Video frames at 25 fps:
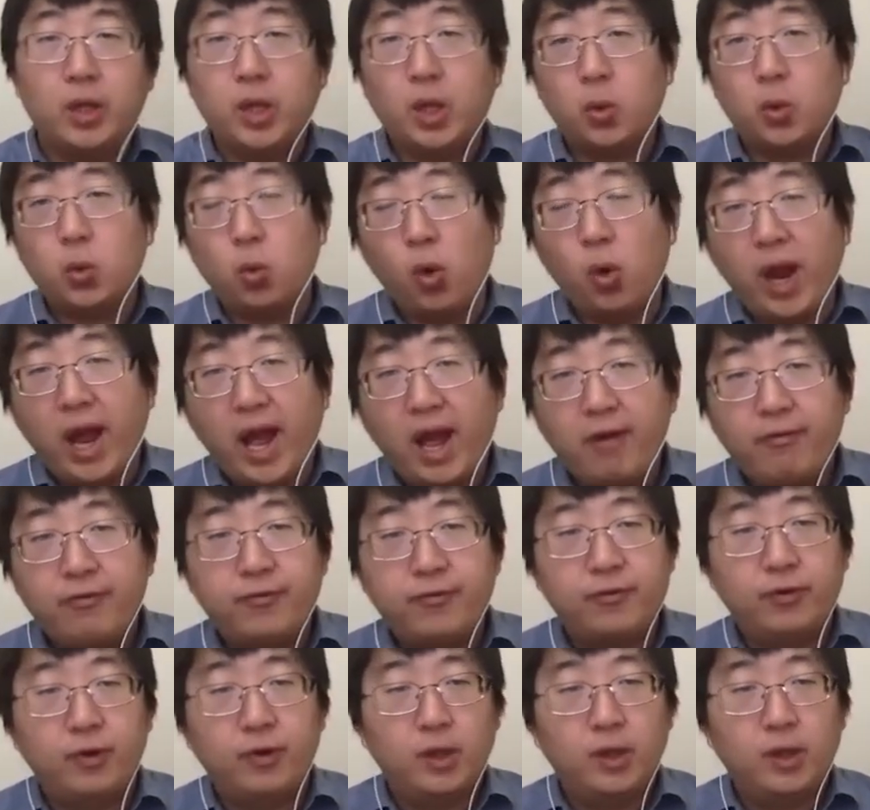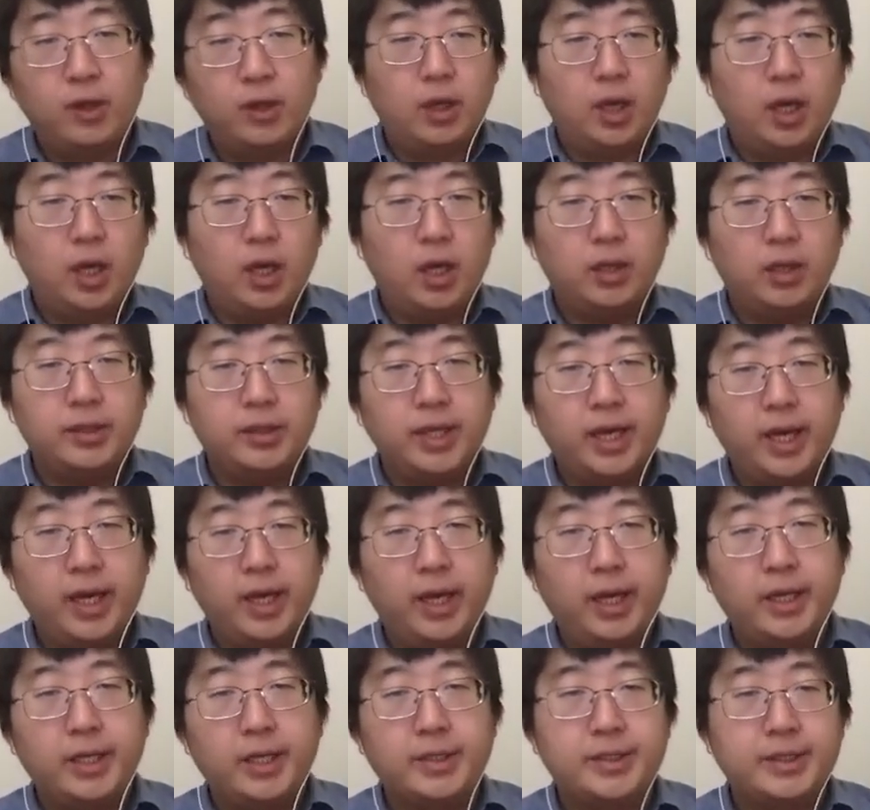graph that
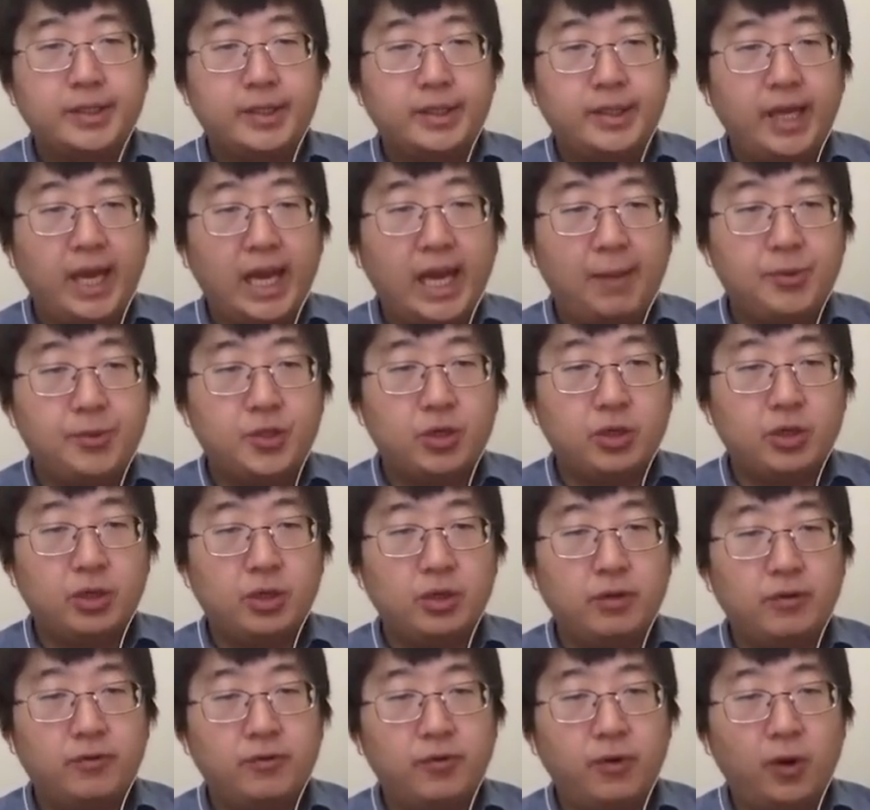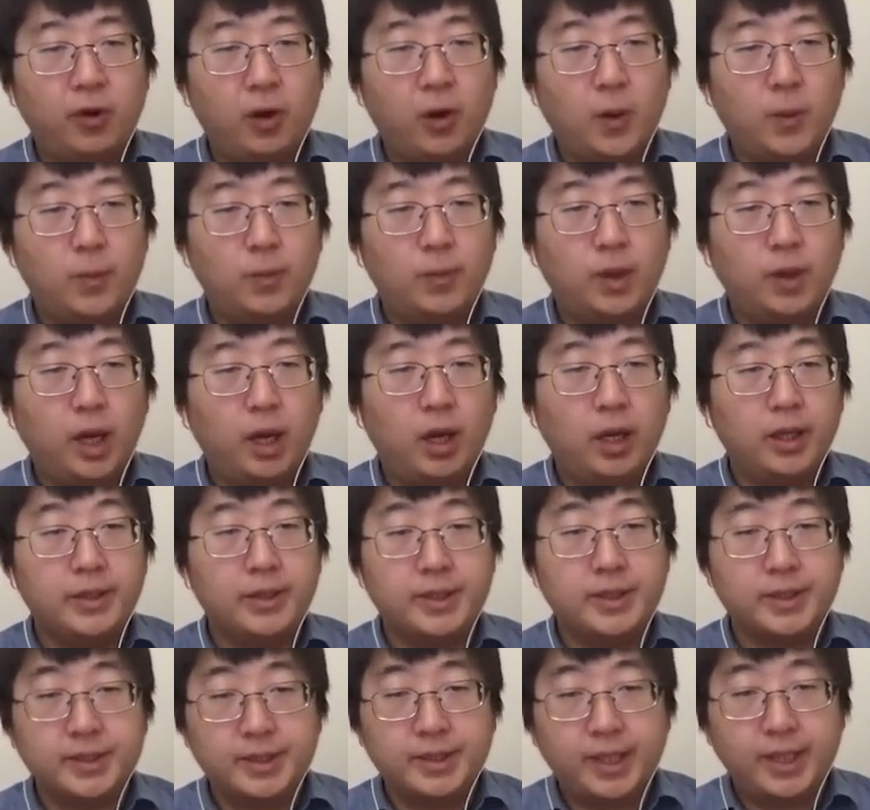is captured from, it's
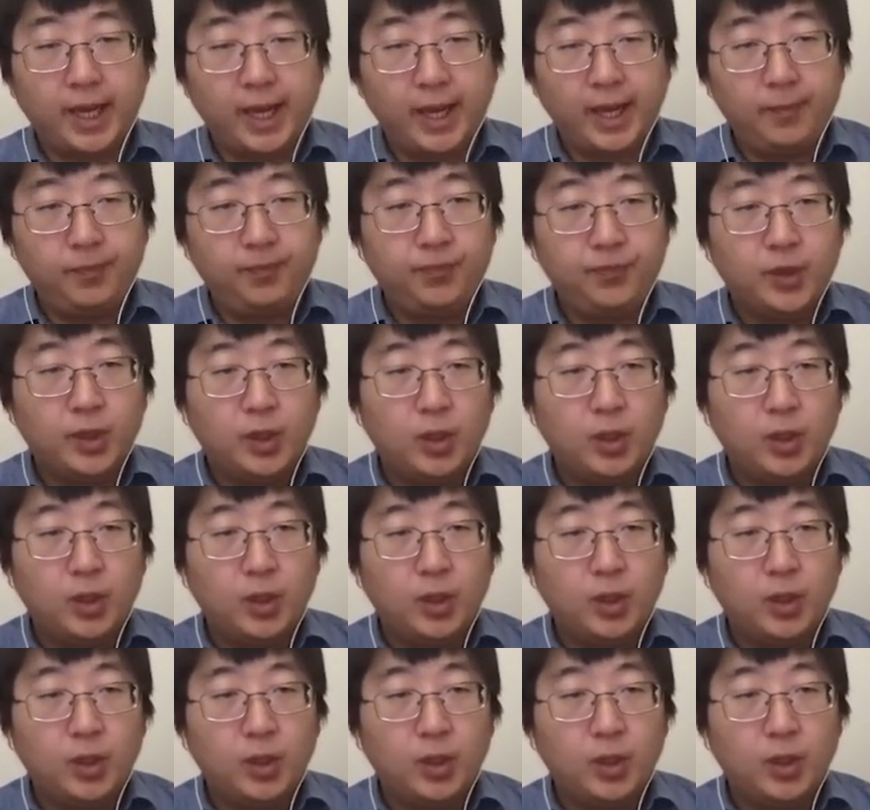a scan,